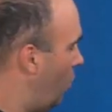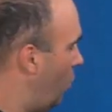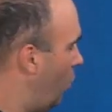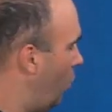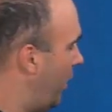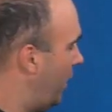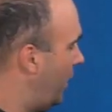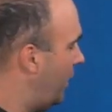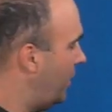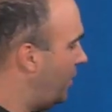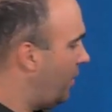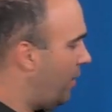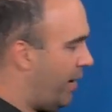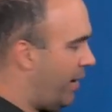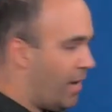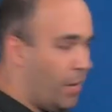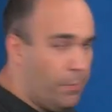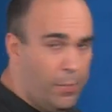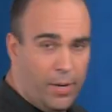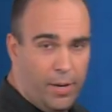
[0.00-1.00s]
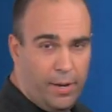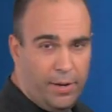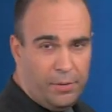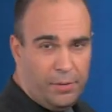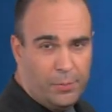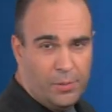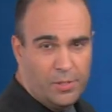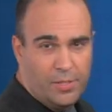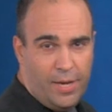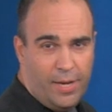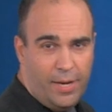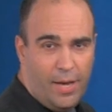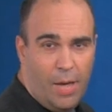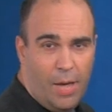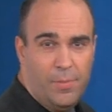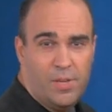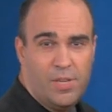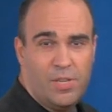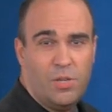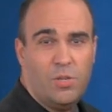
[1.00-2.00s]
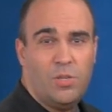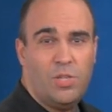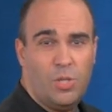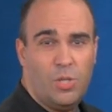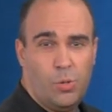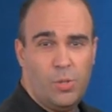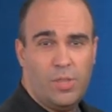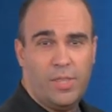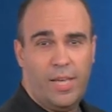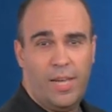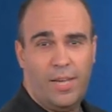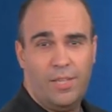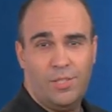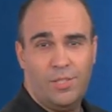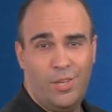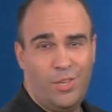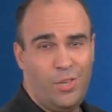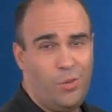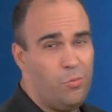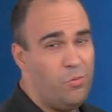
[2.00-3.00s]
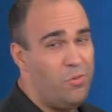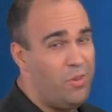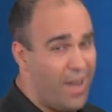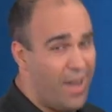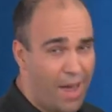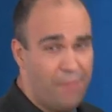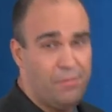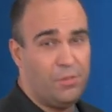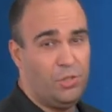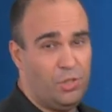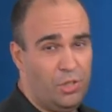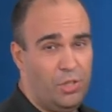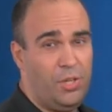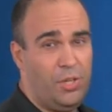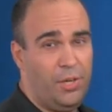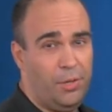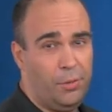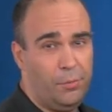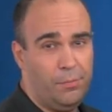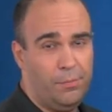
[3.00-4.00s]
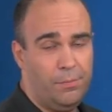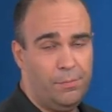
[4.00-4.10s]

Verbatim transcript: with this light up on one hundred percent, I'm going to do two things you never should do.